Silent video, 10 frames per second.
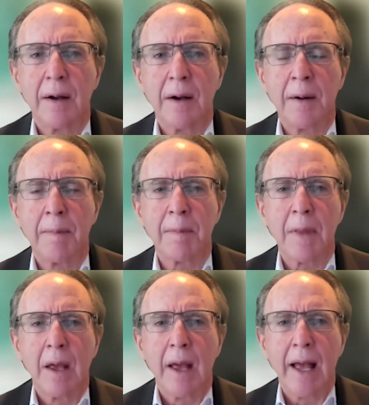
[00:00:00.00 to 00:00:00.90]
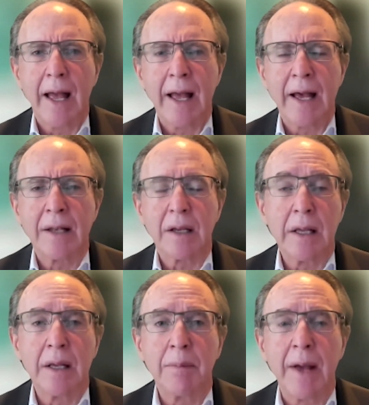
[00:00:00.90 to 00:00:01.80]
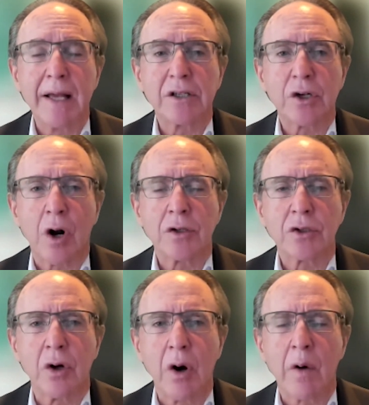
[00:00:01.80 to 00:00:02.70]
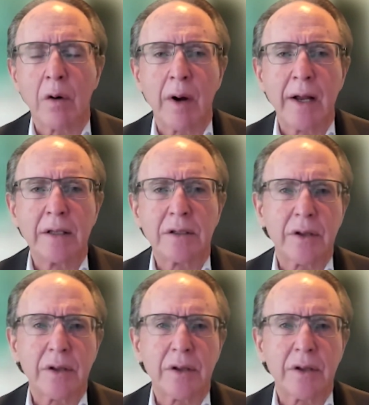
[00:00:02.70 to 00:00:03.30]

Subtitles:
And it may charge lower rates.